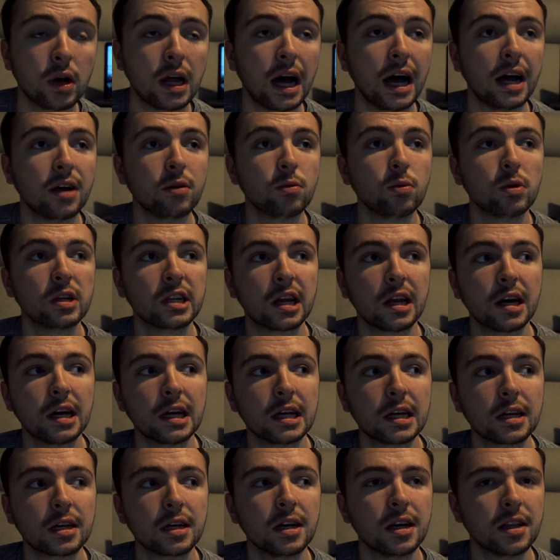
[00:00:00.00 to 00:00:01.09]
I was
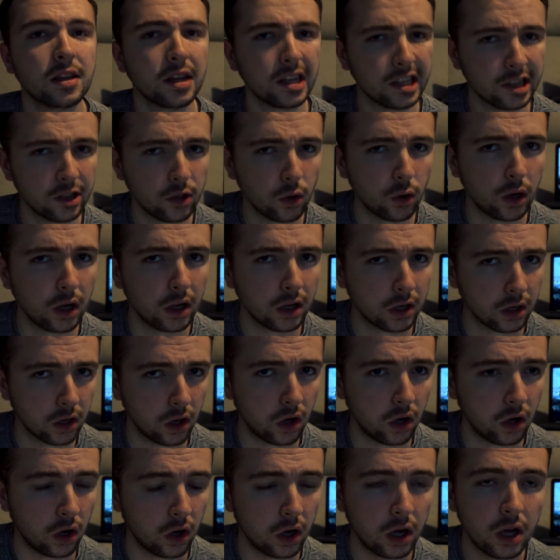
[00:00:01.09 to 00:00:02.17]
like, that's not a
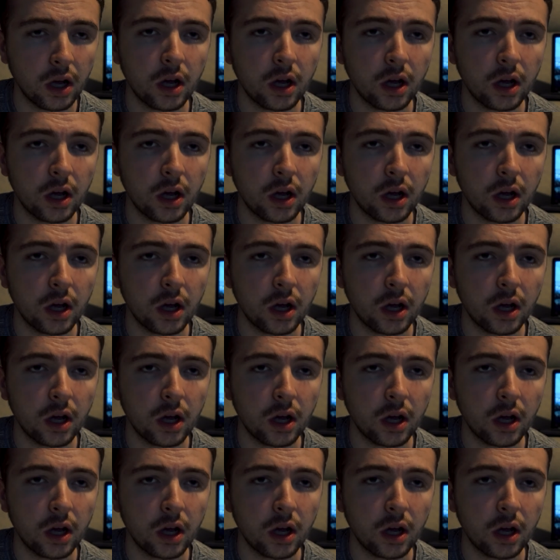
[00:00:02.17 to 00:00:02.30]
lot.